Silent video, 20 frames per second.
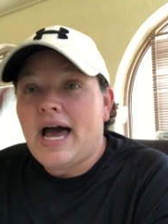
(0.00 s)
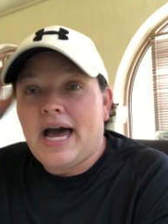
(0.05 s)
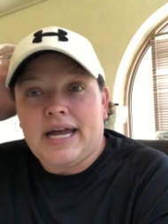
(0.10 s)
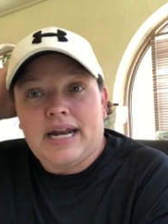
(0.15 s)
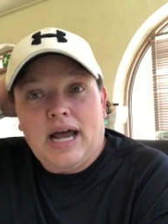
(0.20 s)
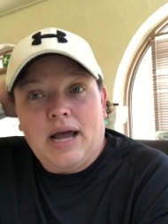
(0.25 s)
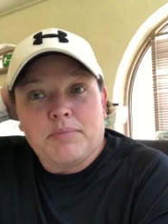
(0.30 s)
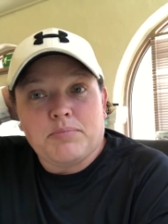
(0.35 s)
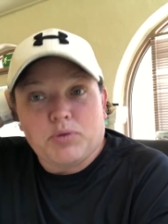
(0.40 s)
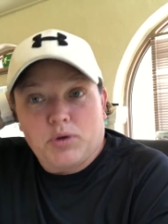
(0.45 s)
and
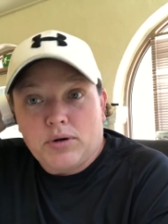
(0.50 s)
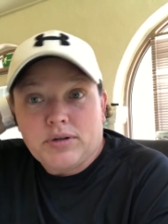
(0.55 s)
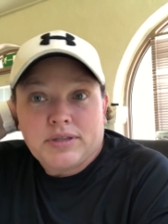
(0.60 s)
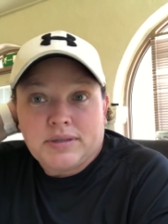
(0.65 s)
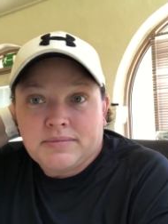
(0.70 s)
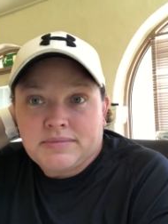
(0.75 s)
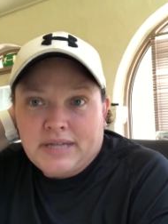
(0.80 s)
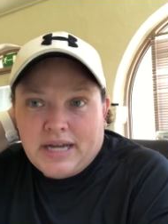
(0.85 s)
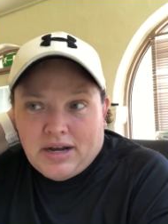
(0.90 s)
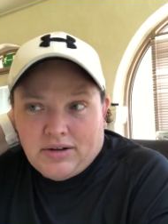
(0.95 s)
I broke
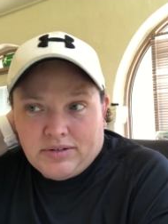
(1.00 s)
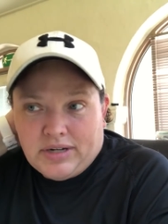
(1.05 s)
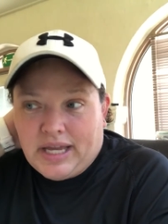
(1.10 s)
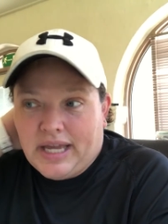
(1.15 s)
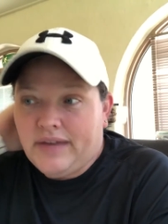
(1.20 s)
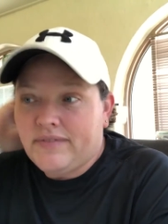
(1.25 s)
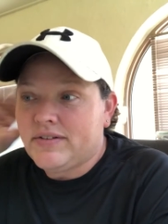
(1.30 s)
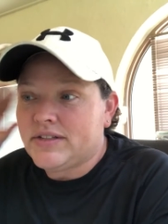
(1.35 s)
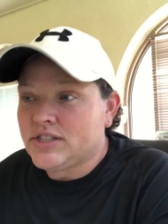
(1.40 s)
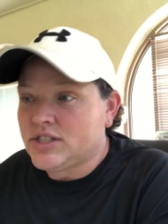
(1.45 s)
them down
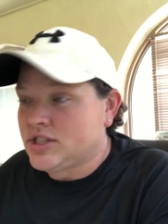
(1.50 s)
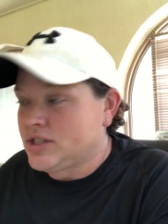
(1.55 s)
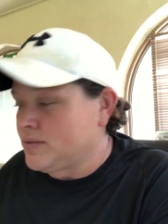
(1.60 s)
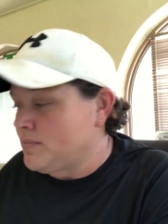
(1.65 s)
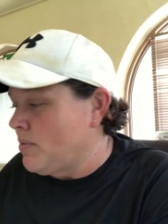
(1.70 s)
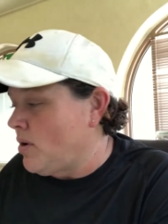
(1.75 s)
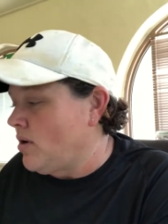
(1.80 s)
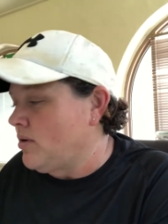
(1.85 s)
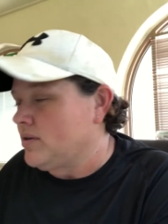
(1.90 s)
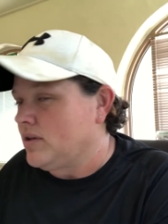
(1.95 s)
even
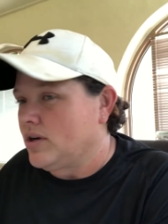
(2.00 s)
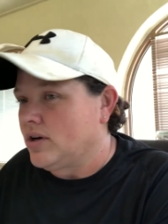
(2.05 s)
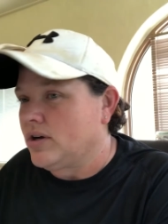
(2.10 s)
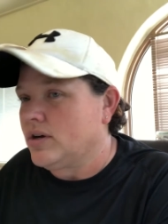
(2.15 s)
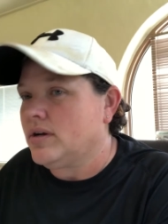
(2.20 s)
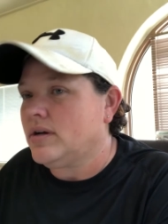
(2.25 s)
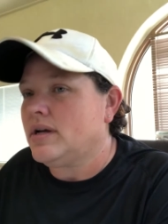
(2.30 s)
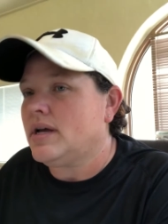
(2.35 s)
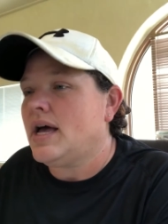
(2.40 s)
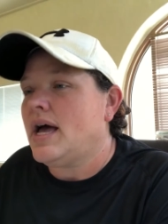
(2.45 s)

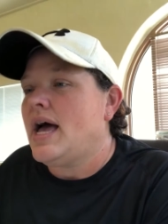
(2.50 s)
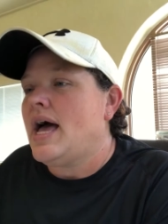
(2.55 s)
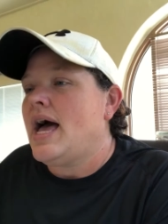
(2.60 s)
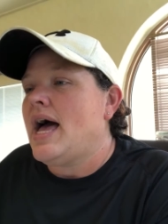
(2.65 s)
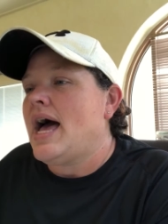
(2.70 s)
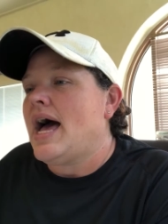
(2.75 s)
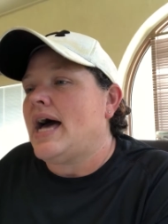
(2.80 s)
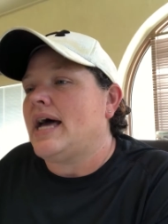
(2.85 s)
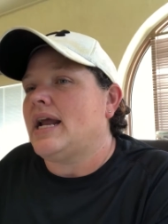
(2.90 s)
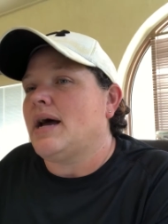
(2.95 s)
smaller,
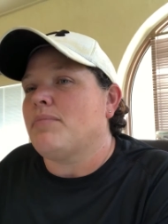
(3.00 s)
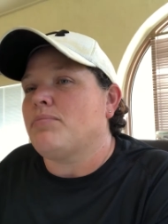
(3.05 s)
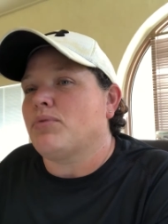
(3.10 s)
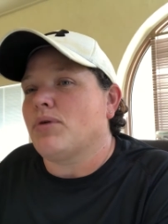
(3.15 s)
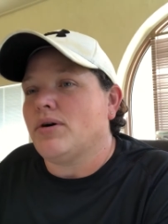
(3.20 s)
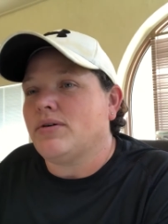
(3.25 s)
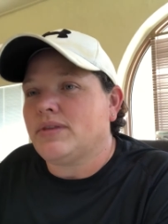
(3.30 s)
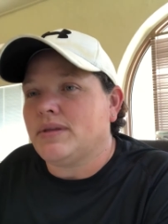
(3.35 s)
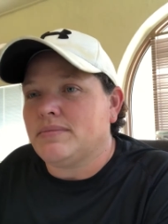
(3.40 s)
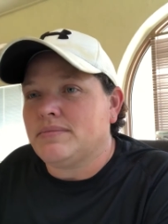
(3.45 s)
and I
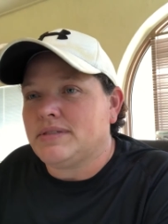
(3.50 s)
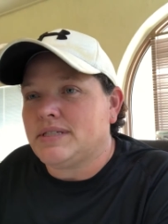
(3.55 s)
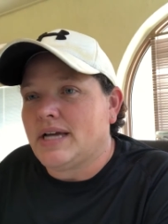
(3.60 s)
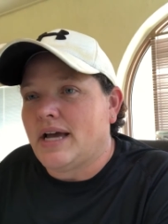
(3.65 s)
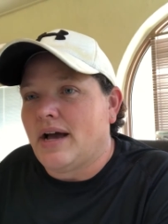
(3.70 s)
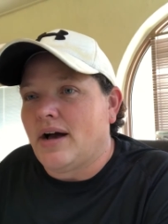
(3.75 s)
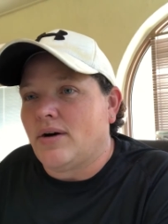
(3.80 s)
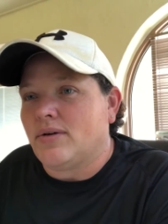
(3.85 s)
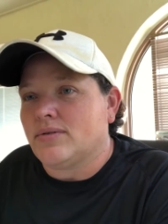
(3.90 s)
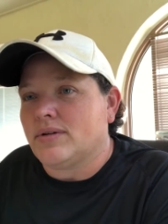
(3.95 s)
broke them
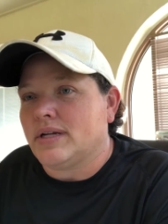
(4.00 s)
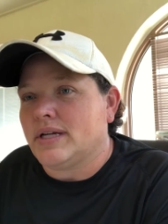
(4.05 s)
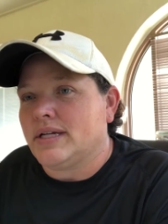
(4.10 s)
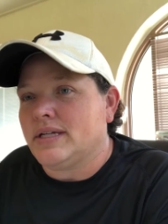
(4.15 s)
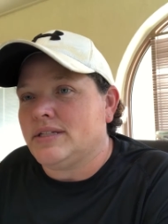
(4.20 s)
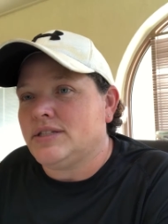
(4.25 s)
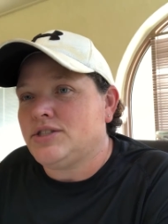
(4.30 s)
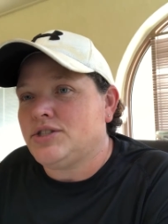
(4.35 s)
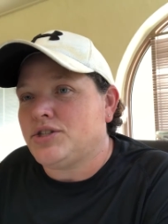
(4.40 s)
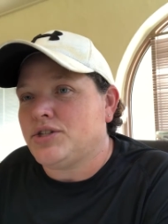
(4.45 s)
down
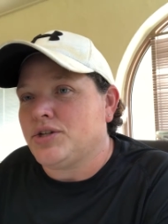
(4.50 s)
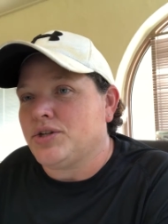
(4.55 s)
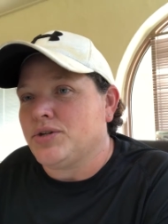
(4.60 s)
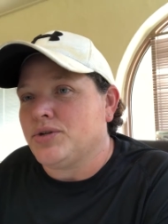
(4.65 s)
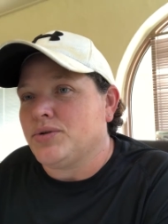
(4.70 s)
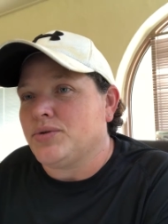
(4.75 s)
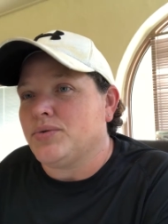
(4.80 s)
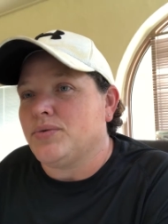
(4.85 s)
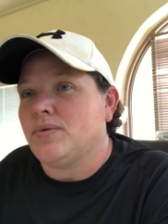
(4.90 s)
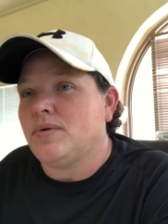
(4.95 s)

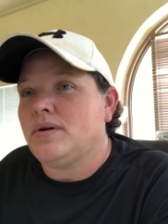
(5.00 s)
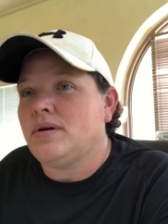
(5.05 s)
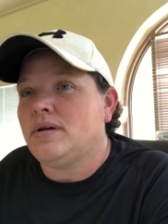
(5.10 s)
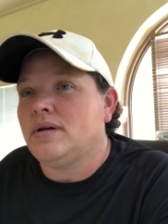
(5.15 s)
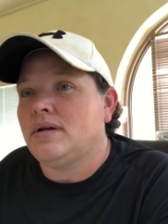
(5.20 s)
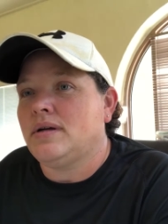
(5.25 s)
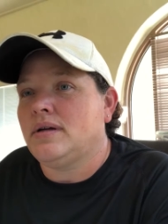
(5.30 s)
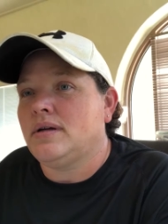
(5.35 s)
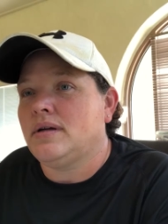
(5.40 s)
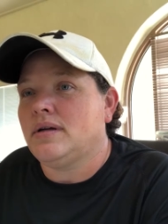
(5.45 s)
into,
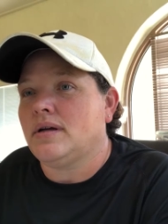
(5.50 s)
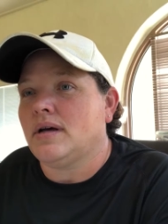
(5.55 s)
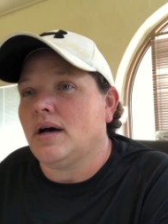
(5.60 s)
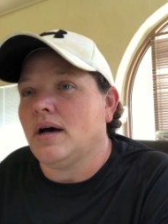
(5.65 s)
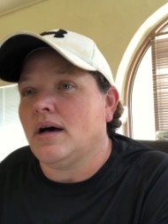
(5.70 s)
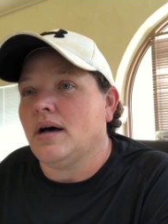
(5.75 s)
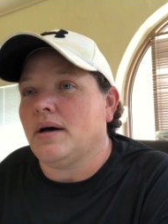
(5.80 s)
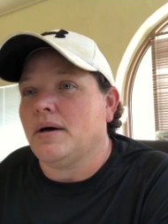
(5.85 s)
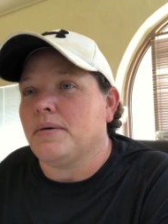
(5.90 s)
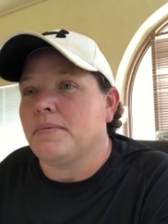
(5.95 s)

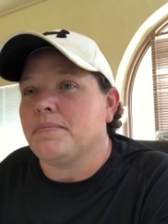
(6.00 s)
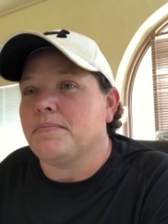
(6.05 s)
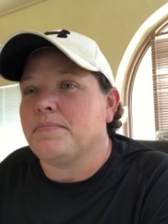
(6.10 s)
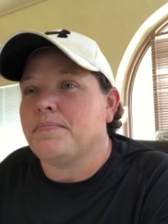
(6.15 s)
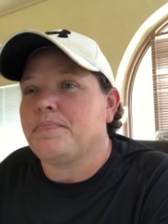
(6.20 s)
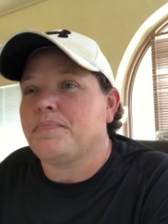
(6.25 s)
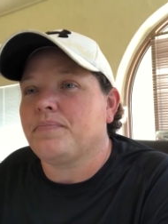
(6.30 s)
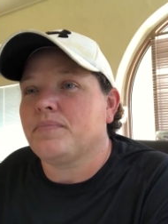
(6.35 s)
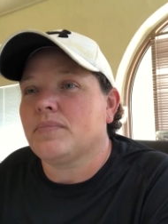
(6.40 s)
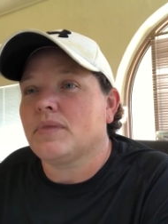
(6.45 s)
um,
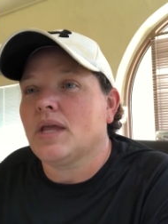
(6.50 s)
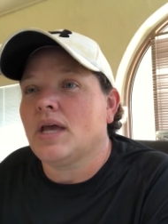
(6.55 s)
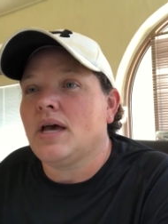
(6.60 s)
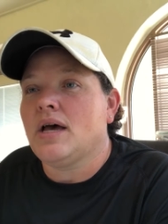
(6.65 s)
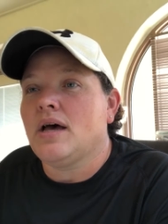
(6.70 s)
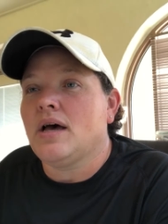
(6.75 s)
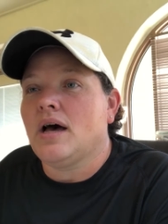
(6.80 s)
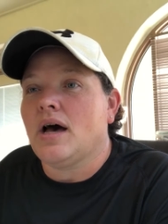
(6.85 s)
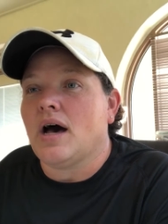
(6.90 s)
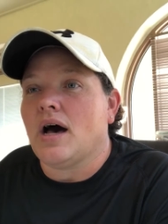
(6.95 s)

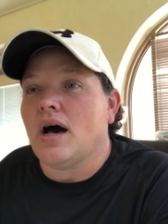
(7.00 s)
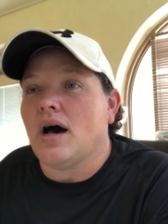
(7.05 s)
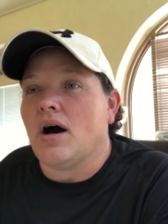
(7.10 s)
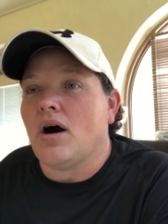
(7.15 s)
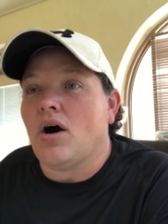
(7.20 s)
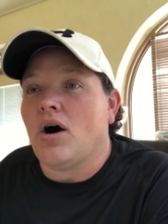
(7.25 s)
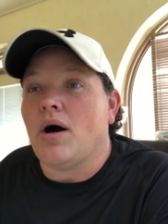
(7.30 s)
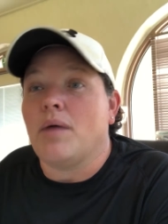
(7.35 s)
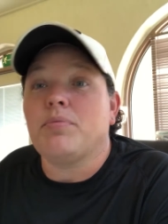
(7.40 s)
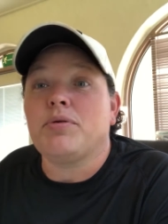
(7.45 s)

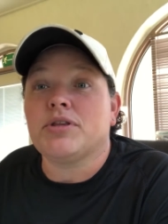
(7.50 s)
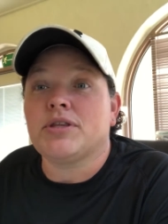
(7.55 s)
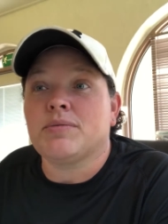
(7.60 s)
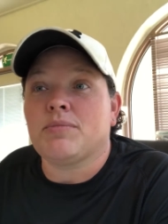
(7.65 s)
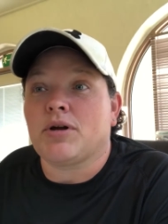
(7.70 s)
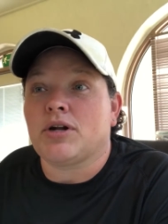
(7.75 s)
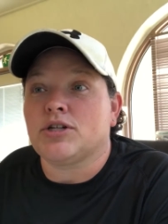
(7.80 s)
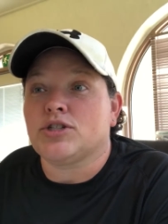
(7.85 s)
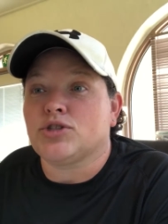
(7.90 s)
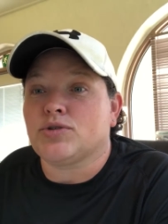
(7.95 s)
I put them
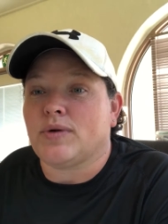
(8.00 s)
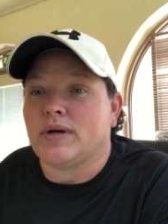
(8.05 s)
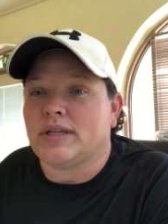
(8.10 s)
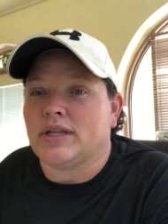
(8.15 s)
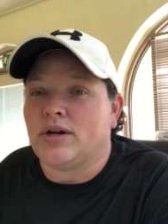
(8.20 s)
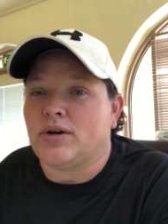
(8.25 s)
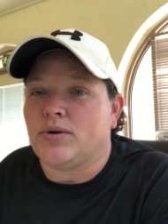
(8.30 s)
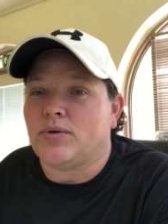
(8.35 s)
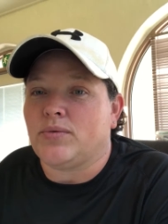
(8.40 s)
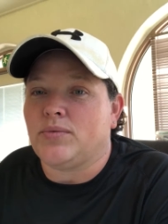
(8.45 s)
on a
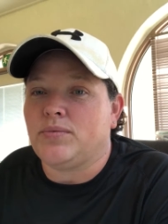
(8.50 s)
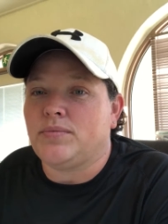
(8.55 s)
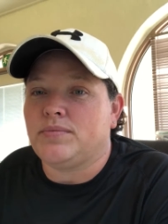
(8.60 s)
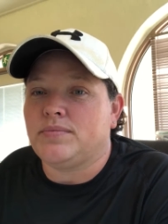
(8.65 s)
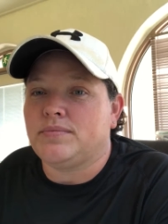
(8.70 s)
Trello,